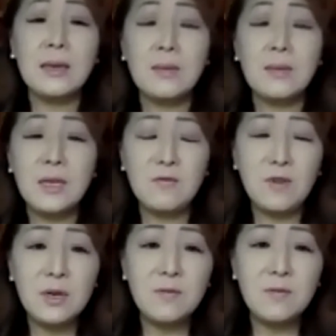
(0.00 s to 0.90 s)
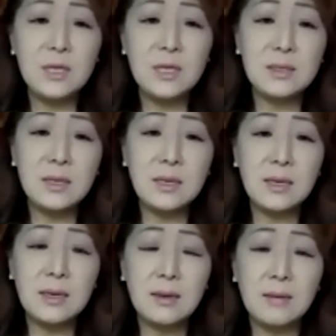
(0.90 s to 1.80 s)
in front of these
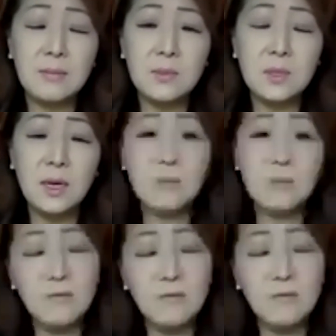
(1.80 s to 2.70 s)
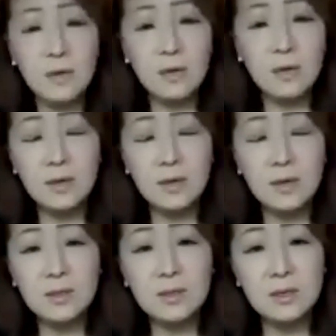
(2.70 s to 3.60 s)
top officials, my
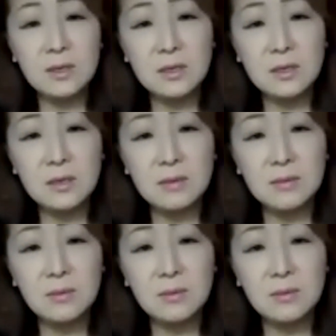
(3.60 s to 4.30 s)
father started